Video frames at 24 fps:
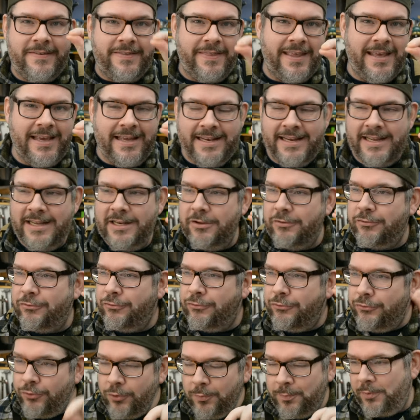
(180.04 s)
thin. It is
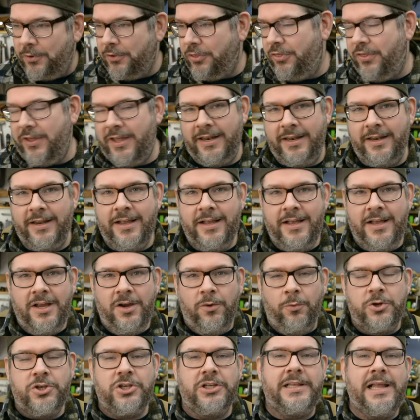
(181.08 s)
super thin,
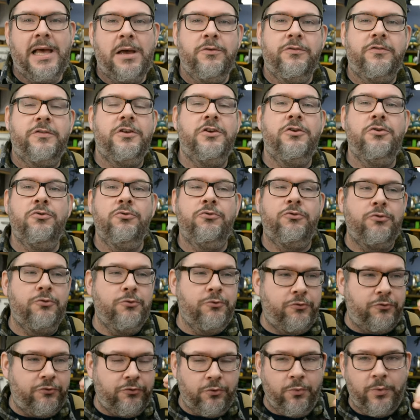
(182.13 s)
which allows you
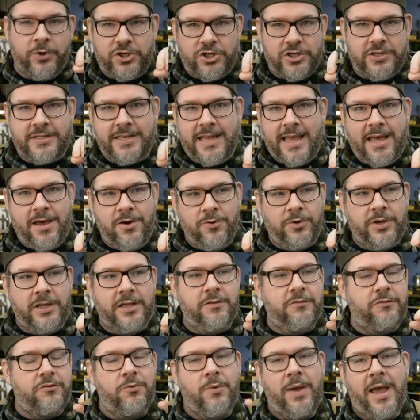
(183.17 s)
to squish it down
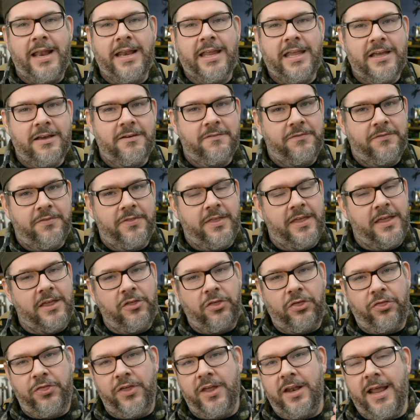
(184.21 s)
into any of the
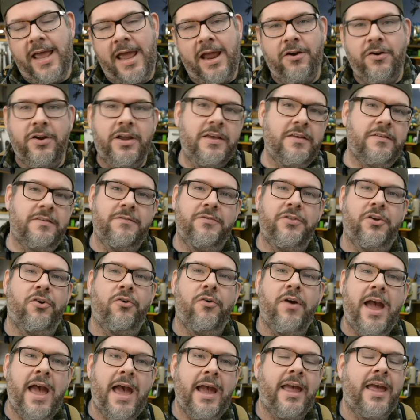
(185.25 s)
thin areas of the
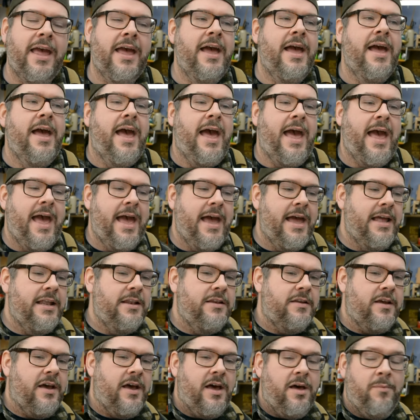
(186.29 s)
crack,
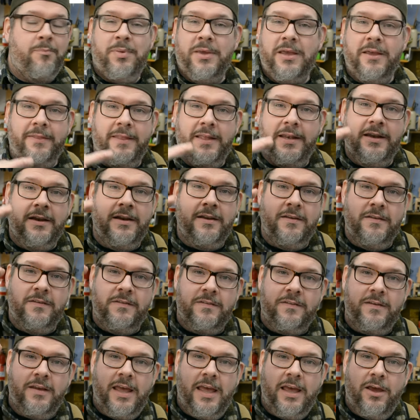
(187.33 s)
and being that it
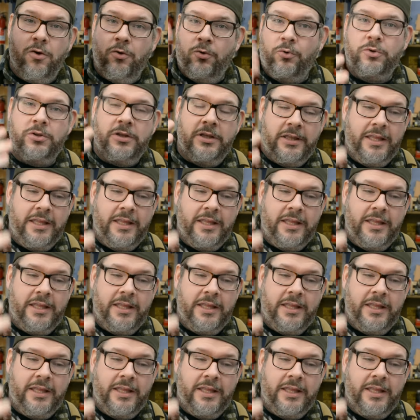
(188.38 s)
is a gold